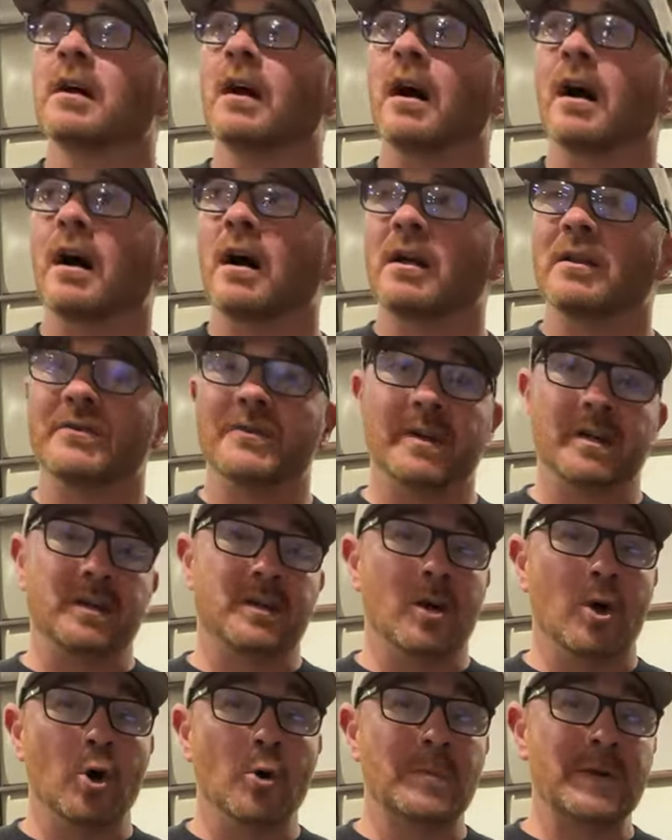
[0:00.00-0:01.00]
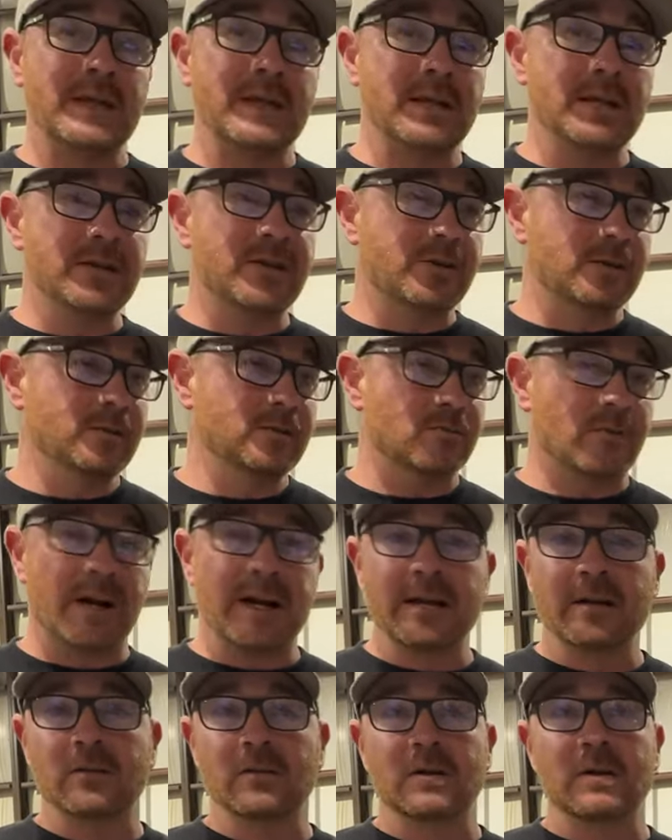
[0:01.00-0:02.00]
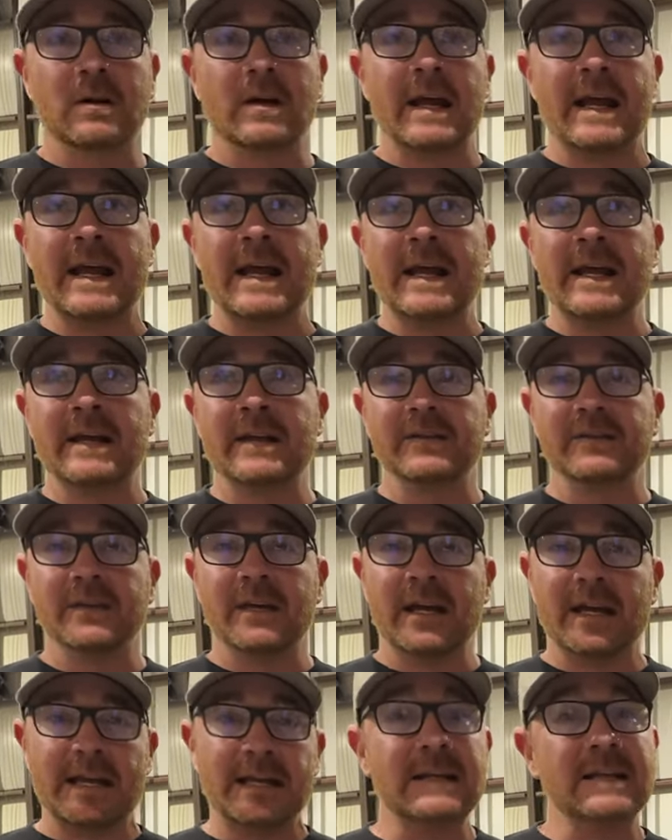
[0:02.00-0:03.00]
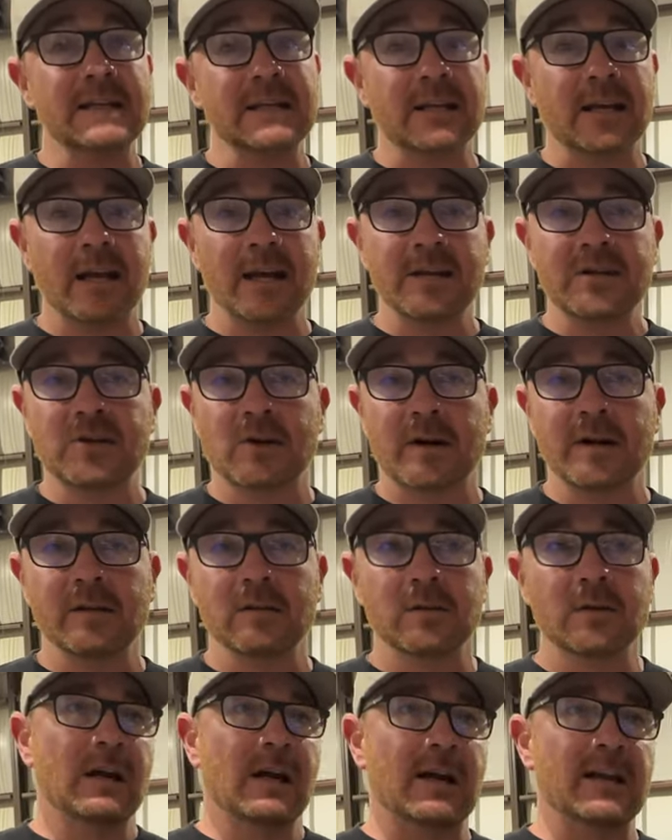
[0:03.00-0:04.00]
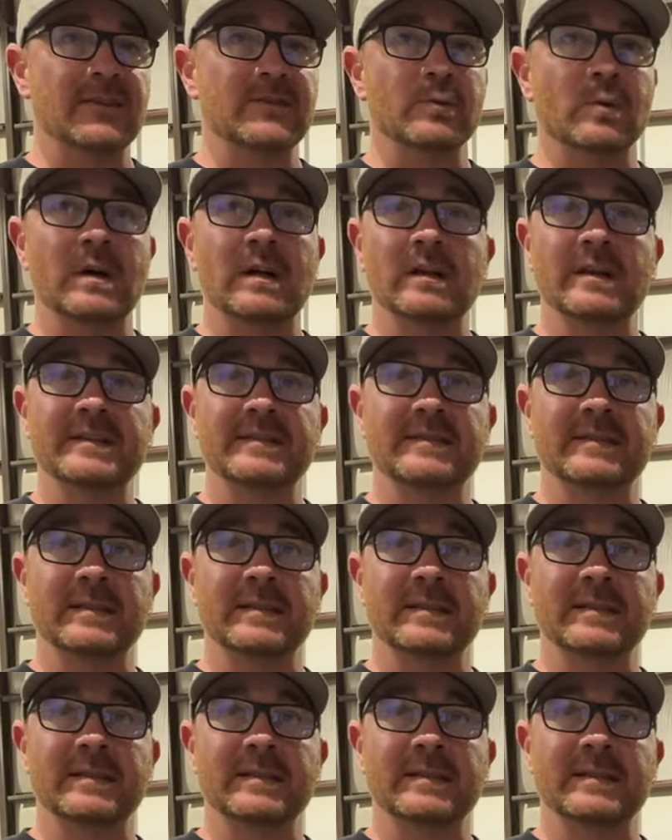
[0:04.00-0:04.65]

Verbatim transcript: uh, the Gobi Wrangler and the A T K trailer, as well as